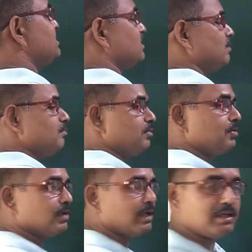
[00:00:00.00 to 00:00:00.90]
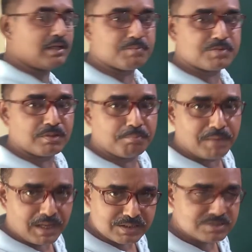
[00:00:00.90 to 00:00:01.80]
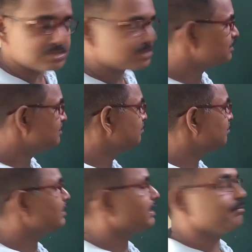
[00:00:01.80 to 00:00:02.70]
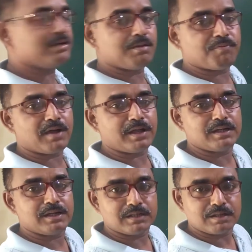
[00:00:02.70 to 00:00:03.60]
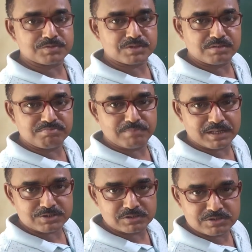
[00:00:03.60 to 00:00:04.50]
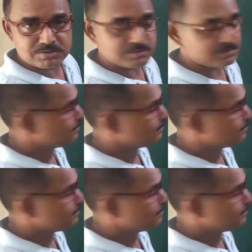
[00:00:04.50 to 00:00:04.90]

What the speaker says: of mole in terms of mass. Mole can be defined in terms of mass also.